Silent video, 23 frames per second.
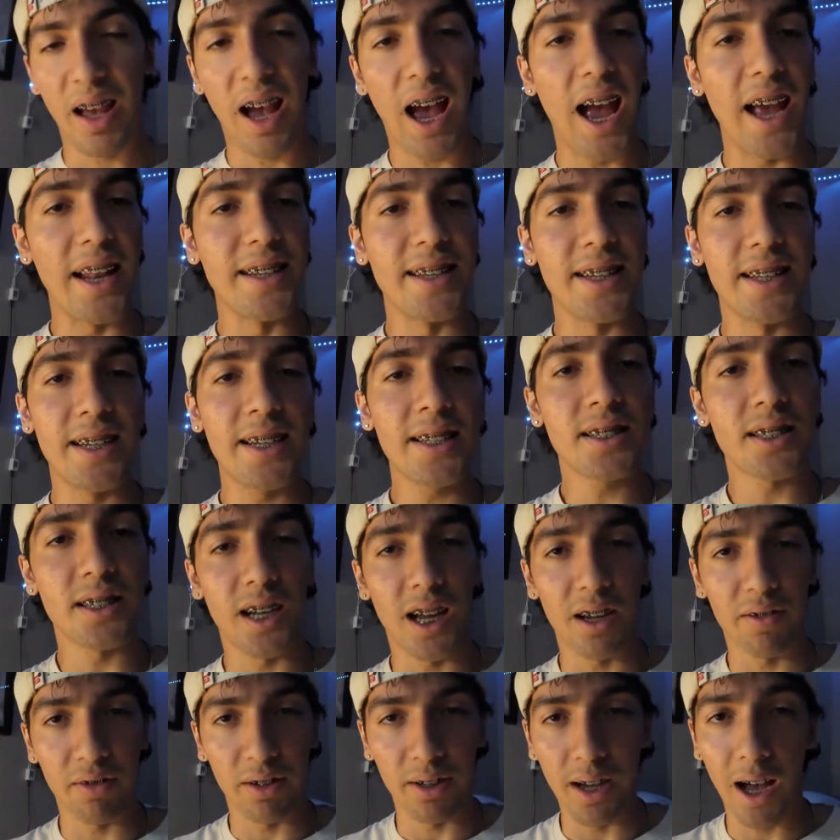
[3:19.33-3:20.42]
I didn't and
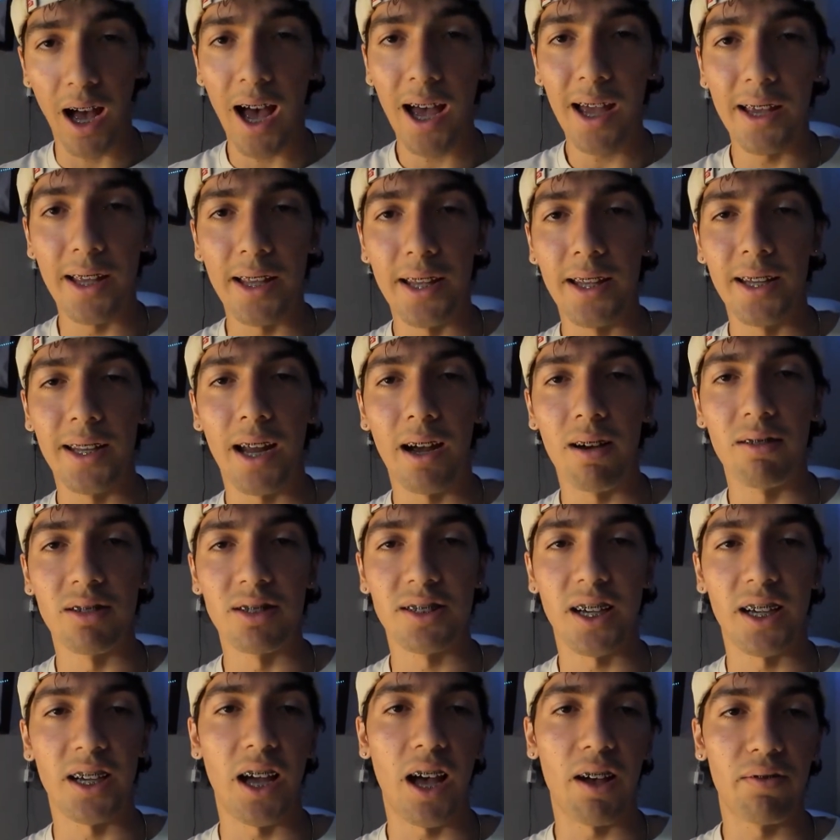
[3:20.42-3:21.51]
I forgot and I was
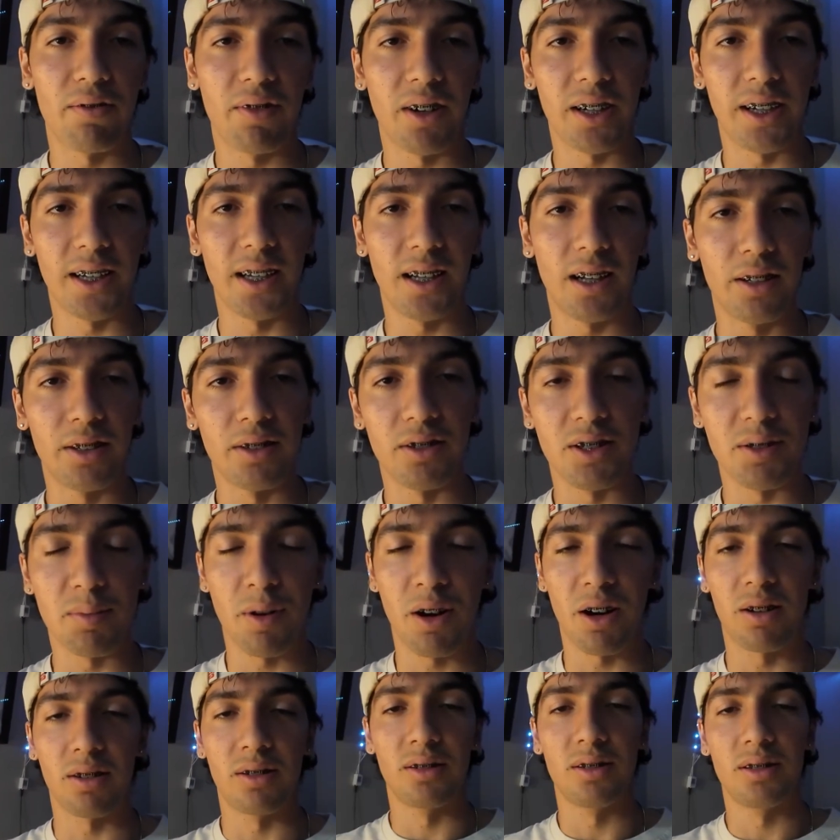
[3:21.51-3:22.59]
like, fuck it, I'll do it
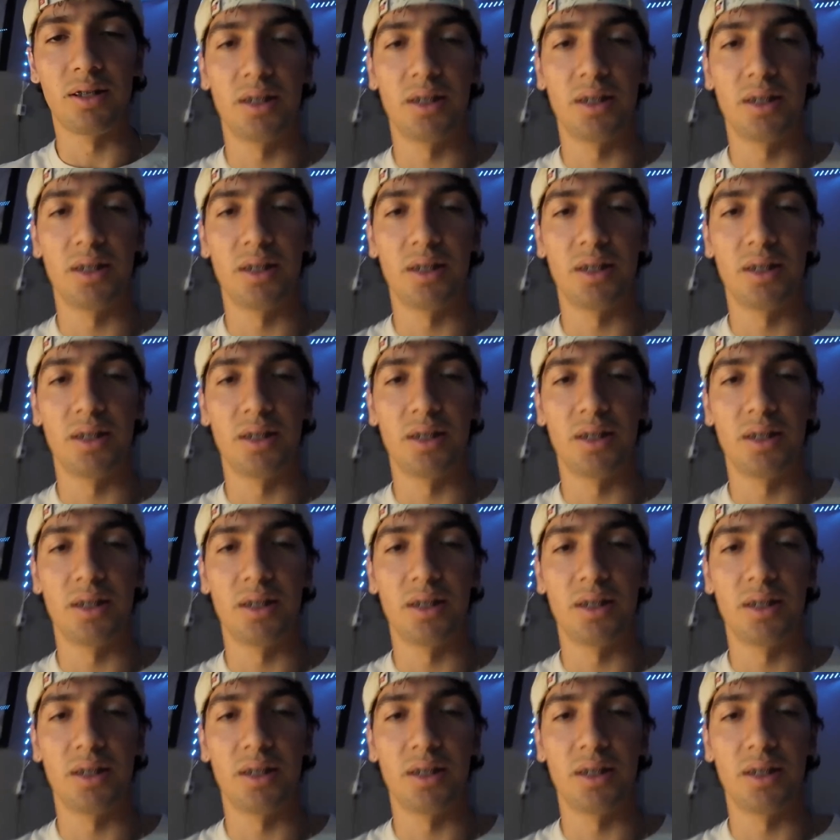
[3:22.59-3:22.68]
tomorrow.